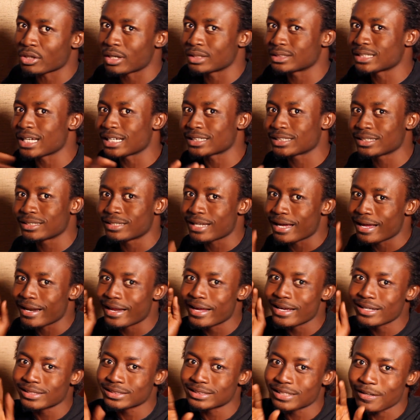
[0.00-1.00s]
transaction
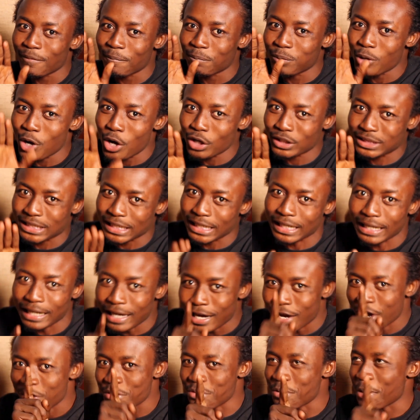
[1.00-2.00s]
that hits the blockchain,
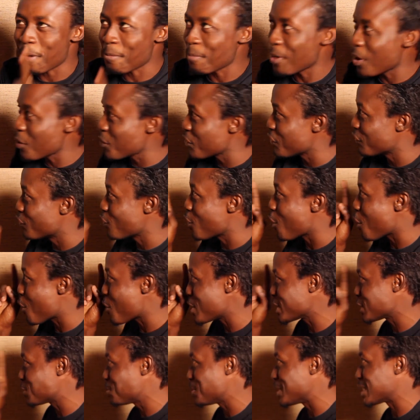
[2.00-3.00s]
remember we've
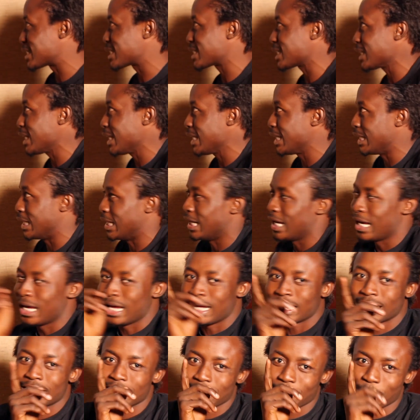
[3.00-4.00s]
always been saying
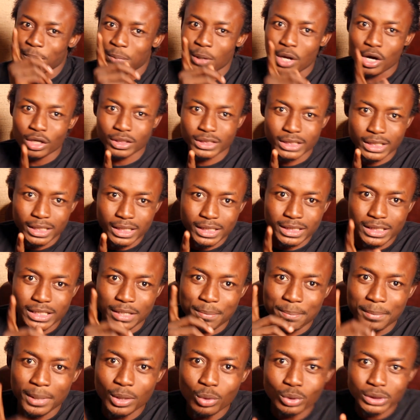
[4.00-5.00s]
that the blockchain is
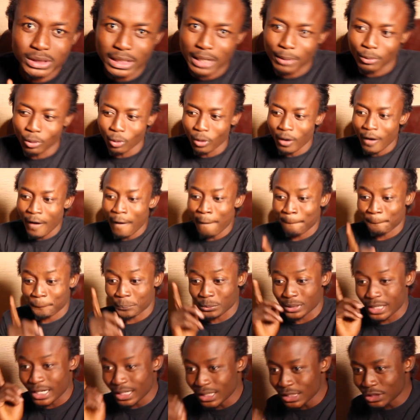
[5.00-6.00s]
immutable.
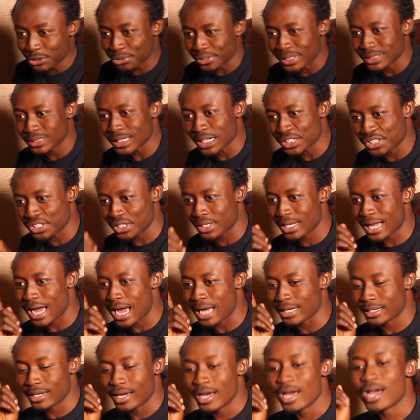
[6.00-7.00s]
Any transaction
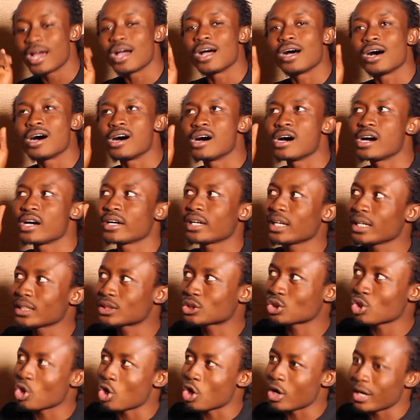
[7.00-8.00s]
that
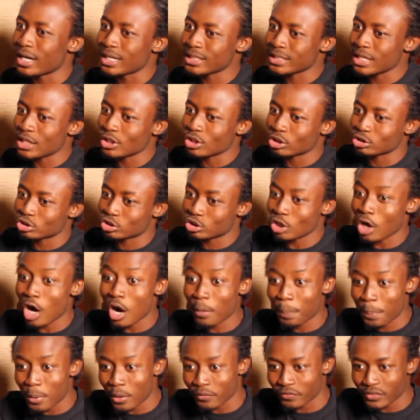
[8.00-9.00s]
hits or enters on
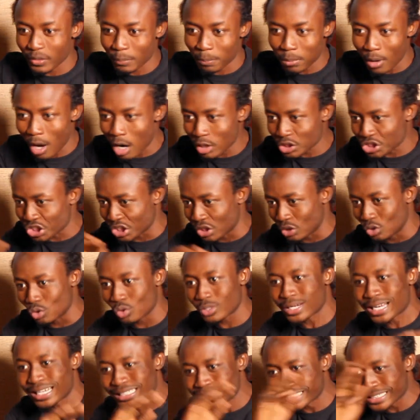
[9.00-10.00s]
top of the blockchain,
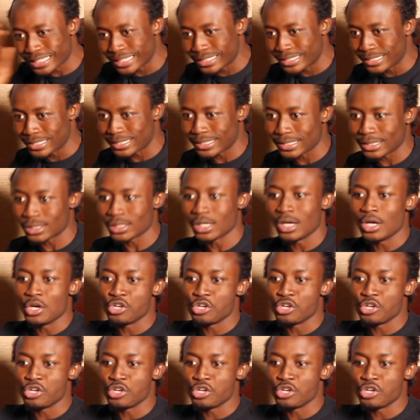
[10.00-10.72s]
you can't edit it,